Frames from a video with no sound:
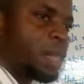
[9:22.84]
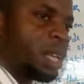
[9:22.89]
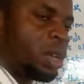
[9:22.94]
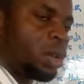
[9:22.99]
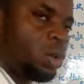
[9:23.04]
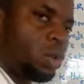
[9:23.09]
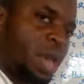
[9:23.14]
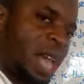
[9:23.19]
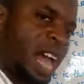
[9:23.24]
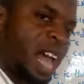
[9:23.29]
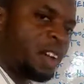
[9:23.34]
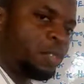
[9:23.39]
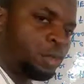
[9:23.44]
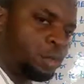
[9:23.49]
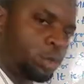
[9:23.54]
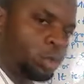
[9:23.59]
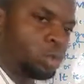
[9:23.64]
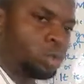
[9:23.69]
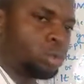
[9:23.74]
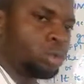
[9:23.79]
We
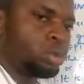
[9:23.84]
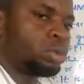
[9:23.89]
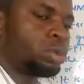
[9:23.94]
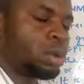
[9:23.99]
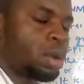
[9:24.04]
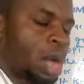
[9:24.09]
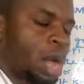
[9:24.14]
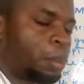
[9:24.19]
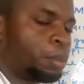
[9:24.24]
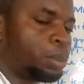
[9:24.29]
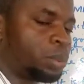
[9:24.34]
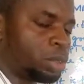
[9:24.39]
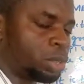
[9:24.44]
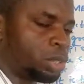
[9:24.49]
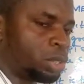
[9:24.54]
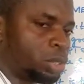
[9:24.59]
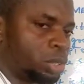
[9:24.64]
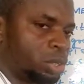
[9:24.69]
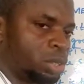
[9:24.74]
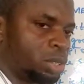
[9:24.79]
have 2
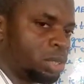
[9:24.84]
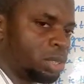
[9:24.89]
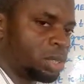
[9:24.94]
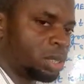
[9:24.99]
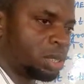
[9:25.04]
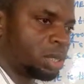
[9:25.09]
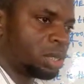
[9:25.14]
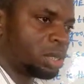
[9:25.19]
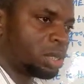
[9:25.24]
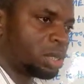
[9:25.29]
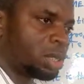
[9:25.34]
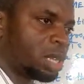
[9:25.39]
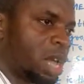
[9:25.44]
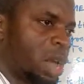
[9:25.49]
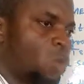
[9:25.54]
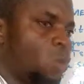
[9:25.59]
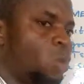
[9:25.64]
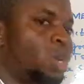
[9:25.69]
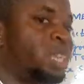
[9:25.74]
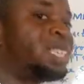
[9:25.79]
approaches to this.
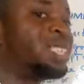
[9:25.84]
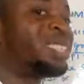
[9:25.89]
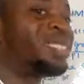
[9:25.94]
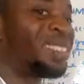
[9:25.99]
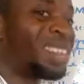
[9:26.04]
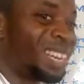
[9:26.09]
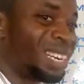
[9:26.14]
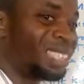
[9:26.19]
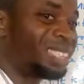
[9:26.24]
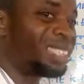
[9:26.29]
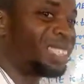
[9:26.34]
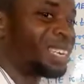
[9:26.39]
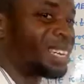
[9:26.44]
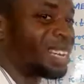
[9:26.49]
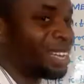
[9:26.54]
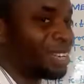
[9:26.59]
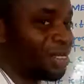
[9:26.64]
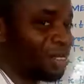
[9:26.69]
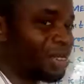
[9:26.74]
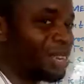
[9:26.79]
One is realistic
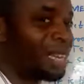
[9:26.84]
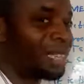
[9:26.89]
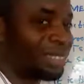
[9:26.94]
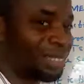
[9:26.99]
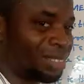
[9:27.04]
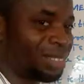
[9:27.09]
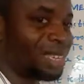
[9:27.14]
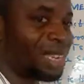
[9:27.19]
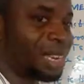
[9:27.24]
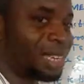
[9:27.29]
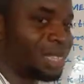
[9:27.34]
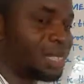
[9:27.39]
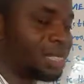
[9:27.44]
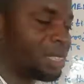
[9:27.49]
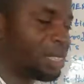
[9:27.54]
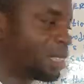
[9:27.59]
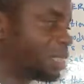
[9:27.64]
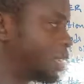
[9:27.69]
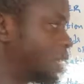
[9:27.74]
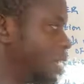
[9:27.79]
and the other is not realistic.
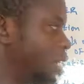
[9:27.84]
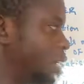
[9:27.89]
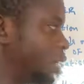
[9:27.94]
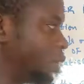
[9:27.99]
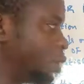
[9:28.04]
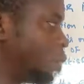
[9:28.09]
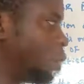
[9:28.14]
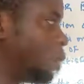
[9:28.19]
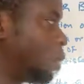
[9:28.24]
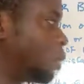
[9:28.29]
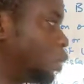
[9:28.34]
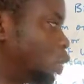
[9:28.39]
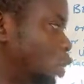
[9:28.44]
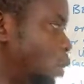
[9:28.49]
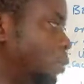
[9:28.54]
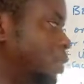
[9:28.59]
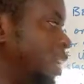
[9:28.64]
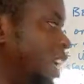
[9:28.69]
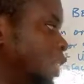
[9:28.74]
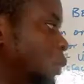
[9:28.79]
So,
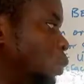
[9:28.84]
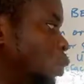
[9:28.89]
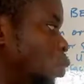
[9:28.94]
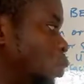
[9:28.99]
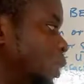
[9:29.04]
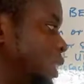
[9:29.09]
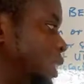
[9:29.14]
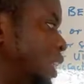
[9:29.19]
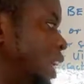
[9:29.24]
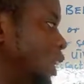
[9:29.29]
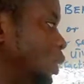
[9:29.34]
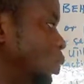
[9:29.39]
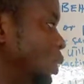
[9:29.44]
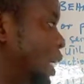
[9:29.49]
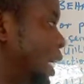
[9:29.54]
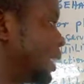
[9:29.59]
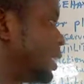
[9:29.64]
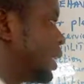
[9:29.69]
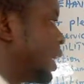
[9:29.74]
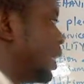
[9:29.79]
some textbook will tell you
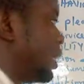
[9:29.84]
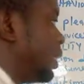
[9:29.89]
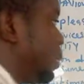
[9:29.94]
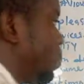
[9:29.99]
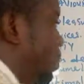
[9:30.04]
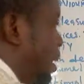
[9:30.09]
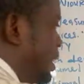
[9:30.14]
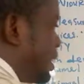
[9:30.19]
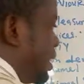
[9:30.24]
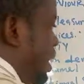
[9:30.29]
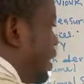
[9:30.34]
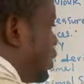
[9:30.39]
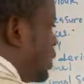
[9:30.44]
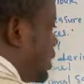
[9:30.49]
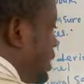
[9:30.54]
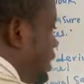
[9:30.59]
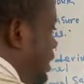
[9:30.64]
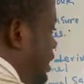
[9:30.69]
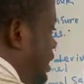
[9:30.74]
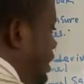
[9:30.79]
that the marginal
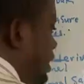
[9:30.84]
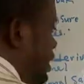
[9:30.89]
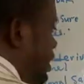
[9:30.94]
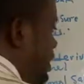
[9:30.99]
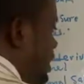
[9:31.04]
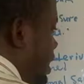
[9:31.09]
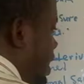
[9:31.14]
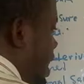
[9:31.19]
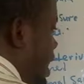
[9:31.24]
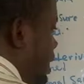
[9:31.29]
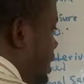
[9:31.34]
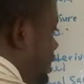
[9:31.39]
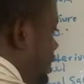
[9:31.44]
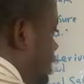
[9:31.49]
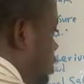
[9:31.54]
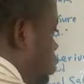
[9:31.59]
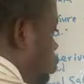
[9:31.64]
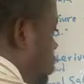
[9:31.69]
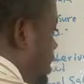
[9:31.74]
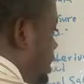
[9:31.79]
utility here
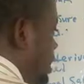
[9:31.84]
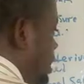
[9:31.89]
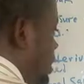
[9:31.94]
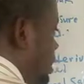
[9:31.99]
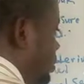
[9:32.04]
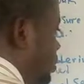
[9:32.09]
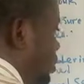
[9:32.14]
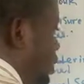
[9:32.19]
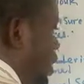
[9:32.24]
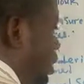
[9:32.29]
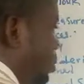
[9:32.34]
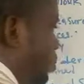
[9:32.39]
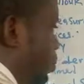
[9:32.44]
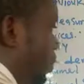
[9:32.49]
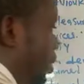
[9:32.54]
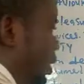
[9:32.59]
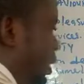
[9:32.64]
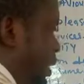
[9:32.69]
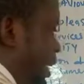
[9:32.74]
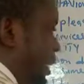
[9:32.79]
is 20.
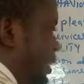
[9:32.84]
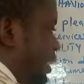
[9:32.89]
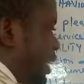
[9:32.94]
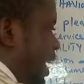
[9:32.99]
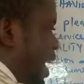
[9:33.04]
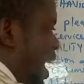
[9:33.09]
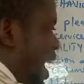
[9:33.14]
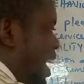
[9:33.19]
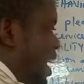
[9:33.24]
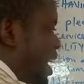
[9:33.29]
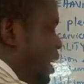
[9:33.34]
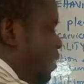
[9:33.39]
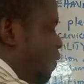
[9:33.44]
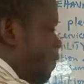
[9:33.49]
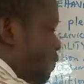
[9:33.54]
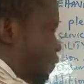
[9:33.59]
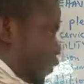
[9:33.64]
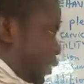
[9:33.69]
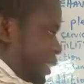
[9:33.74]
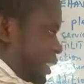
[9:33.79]
That any
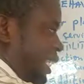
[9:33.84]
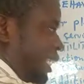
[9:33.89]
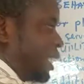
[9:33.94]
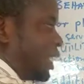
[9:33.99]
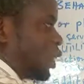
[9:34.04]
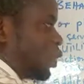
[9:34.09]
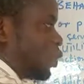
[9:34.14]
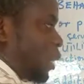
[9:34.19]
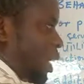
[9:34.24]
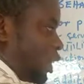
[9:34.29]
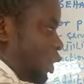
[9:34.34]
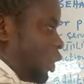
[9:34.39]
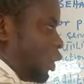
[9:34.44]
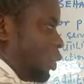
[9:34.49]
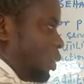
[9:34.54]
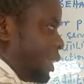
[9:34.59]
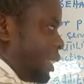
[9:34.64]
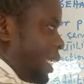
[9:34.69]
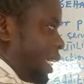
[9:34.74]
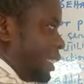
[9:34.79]
first satisfaction
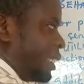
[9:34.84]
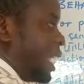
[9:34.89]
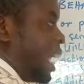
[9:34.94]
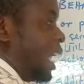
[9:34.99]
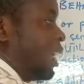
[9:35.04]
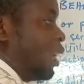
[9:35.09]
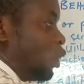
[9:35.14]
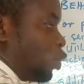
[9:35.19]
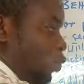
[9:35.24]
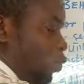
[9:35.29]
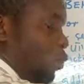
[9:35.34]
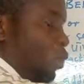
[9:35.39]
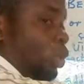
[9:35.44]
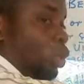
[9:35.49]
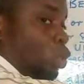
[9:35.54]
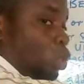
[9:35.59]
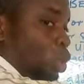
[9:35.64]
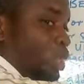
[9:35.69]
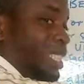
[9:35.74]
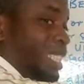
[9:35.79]
you get, any
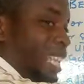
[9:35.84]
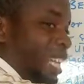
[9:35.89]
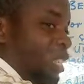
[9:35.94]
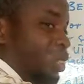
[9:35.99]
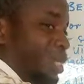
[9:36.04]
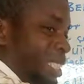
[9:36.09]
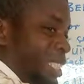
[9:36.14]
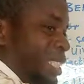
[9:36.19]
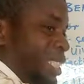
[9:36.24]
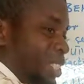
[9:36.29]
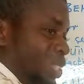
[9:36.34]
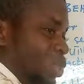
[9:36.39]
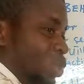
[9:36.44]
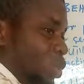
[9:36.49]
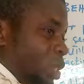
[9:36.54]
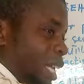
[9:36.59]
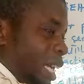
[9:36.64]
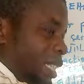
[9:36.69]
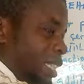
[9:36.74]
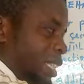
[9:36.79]
first total utility you
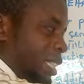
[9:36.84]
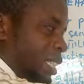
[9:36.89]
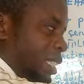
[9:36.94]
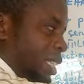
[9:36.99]
get,